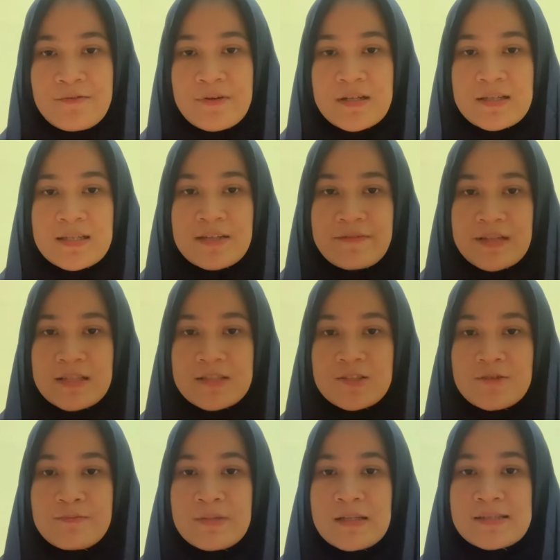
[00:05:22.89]
were given
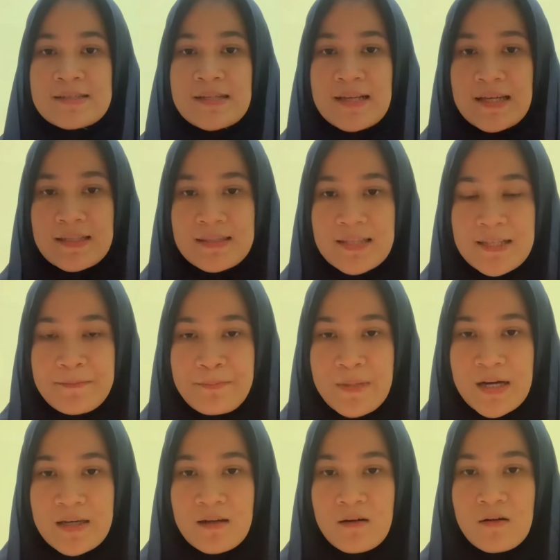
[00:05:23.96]
to be selected
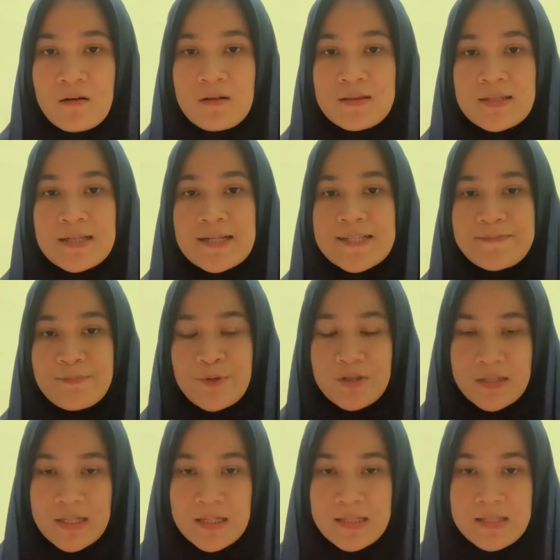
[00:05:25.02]
by all the
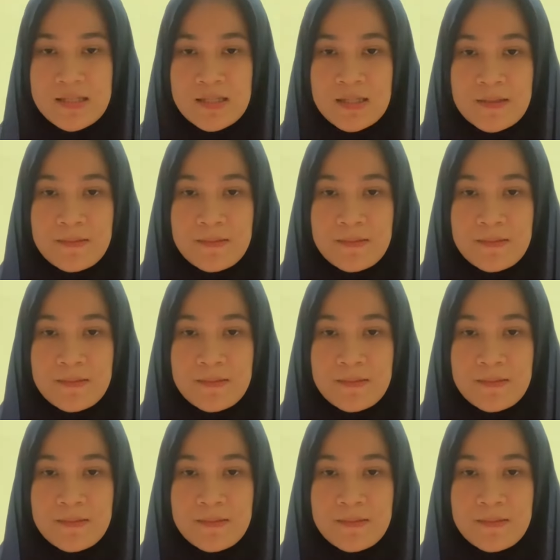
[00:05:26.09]
respondents.